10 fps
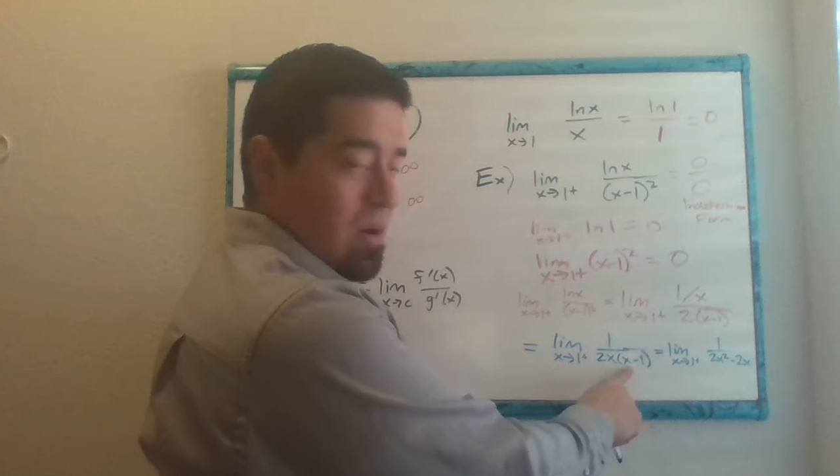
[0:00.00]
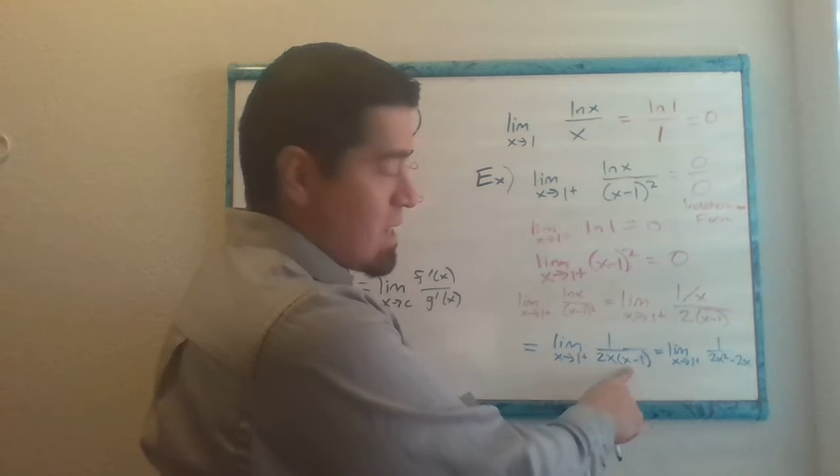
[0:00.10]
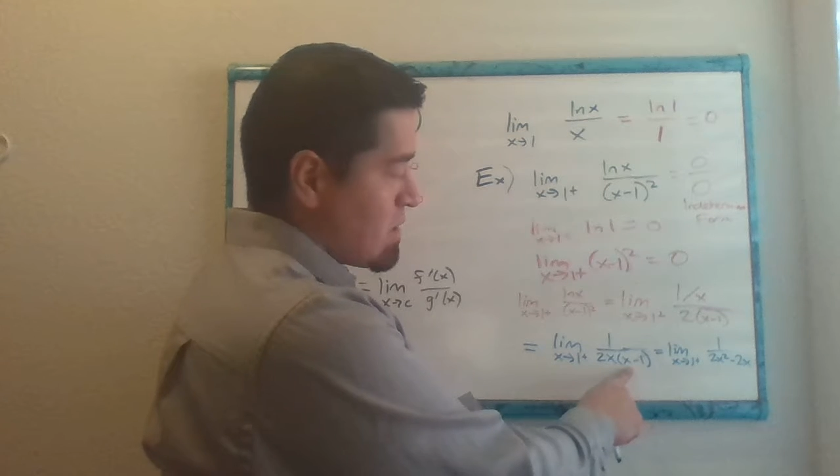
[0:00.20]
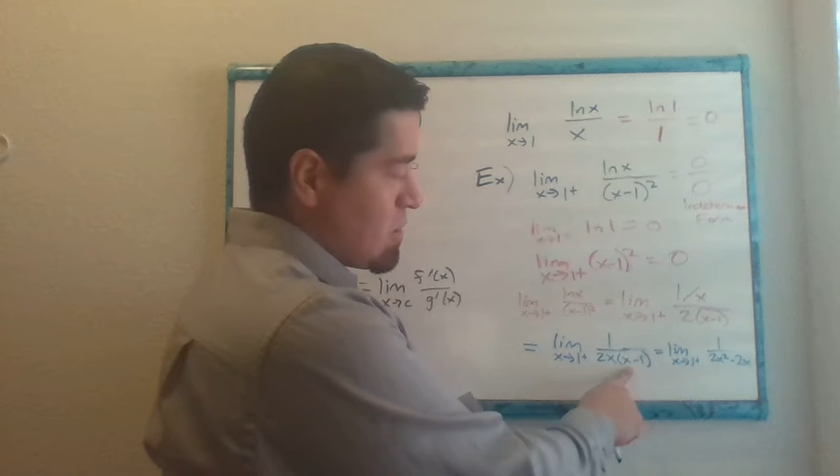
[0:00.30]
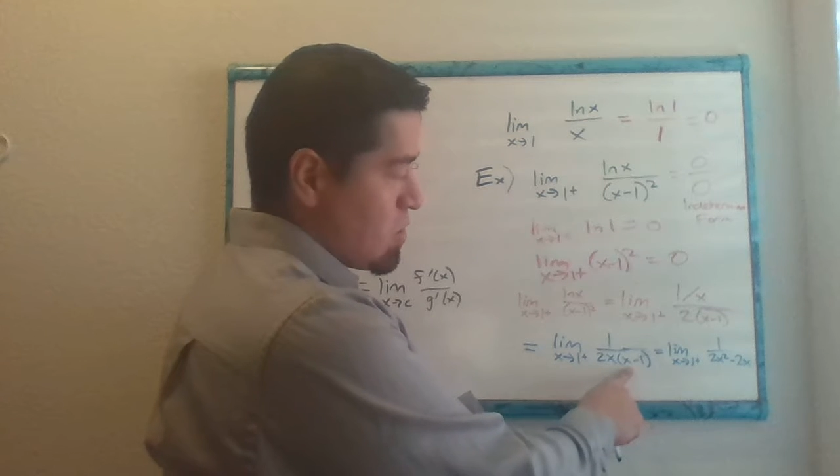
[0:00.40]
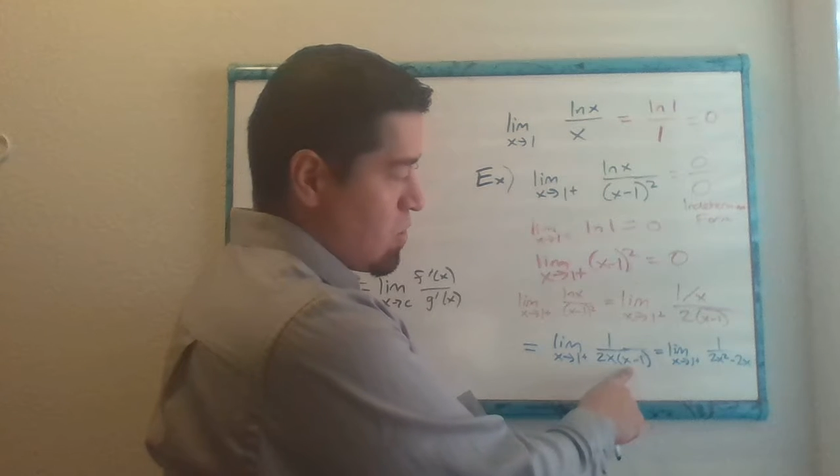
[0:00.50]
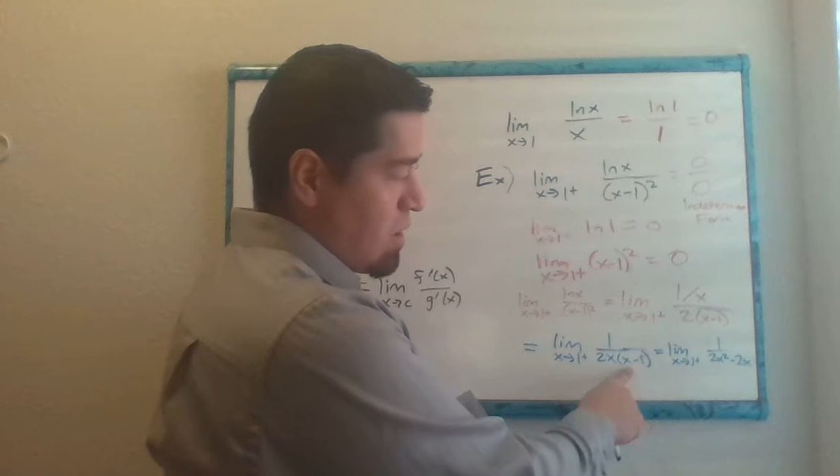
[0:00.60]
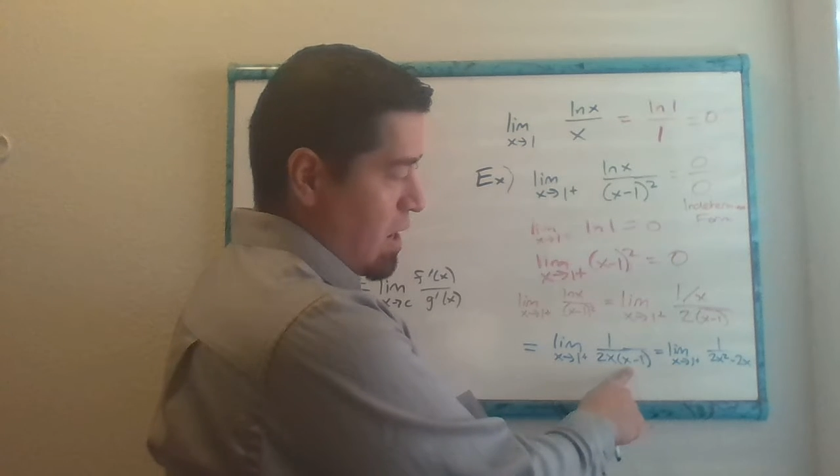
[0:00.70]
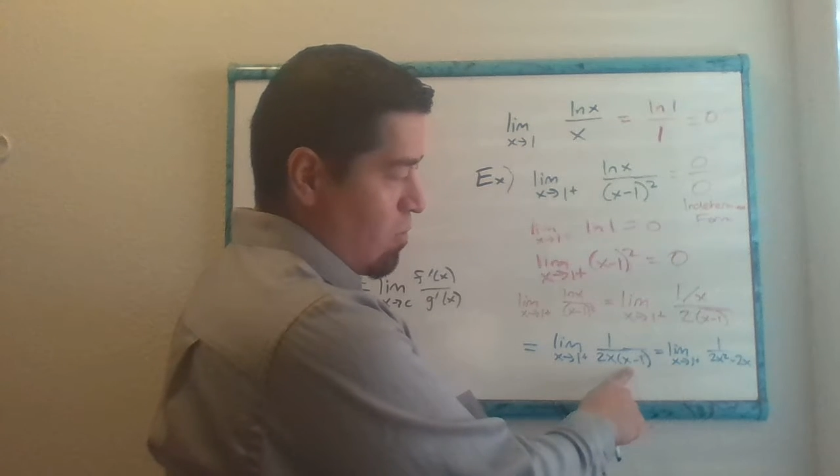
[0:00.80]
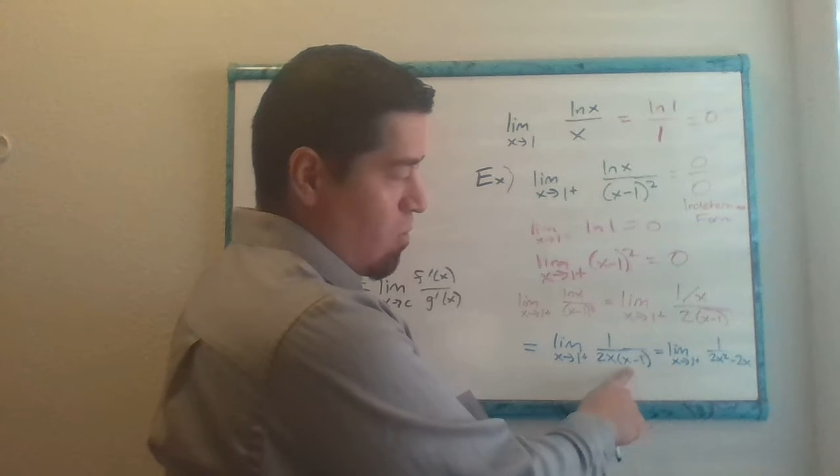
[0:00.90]
asymptote
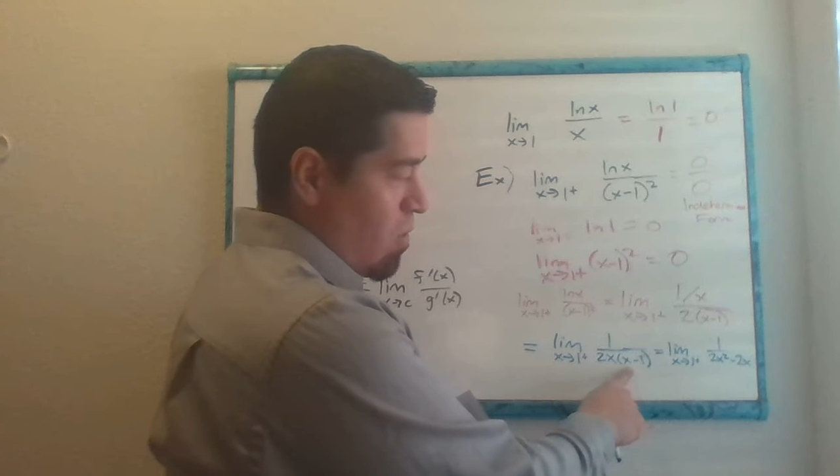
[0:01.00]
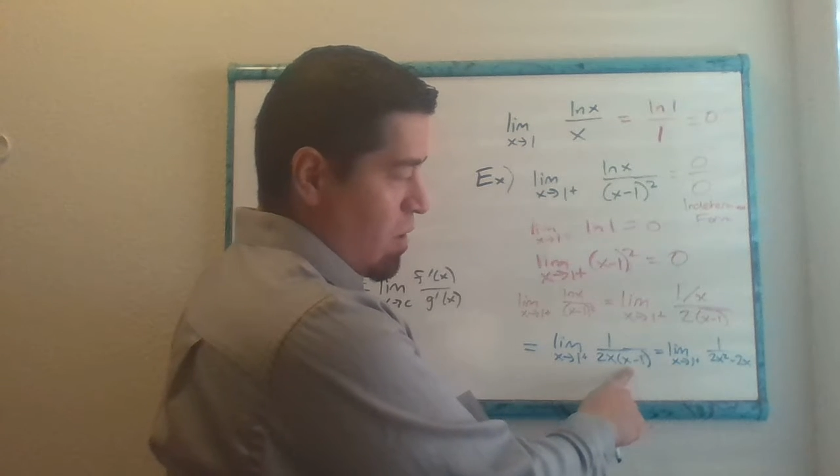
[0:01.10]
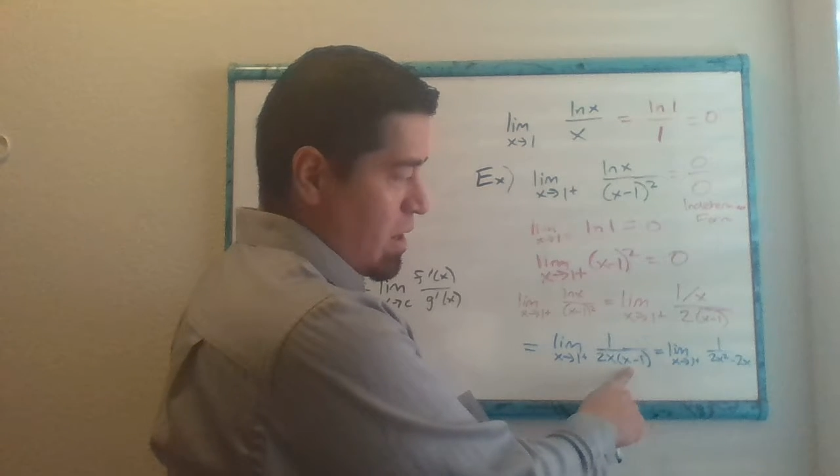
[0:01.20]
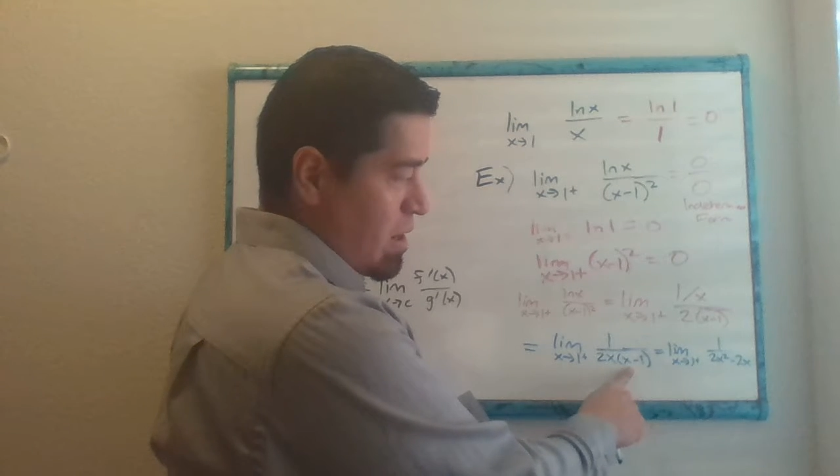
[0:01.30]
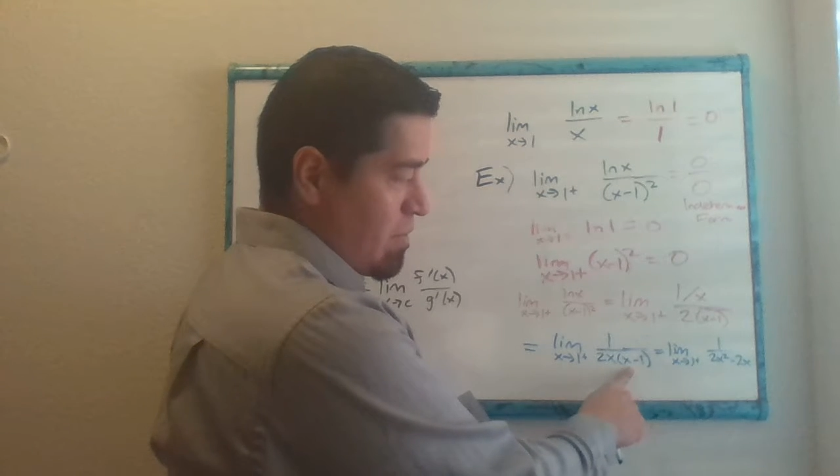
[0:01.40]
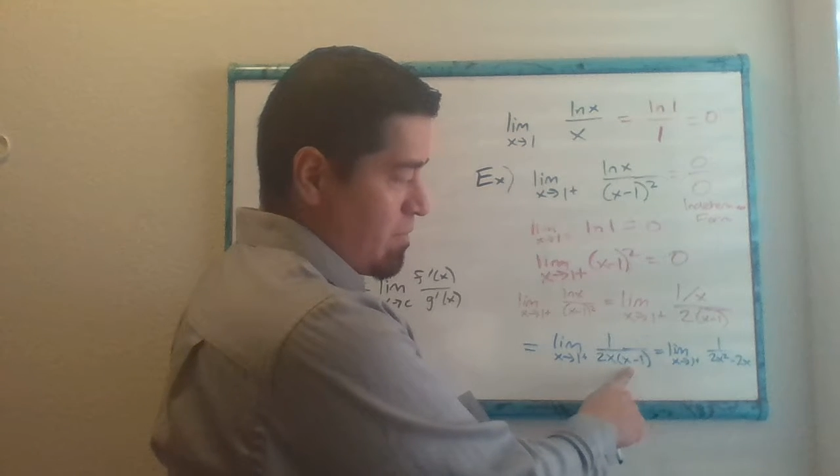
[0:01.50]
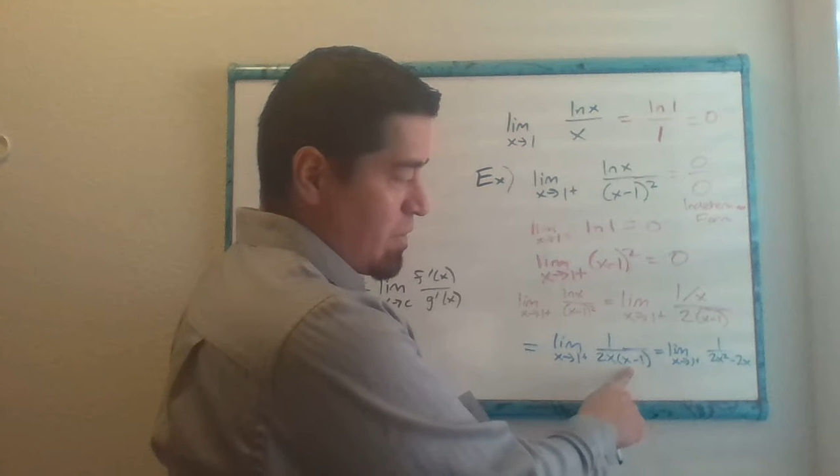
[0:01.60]
at 1.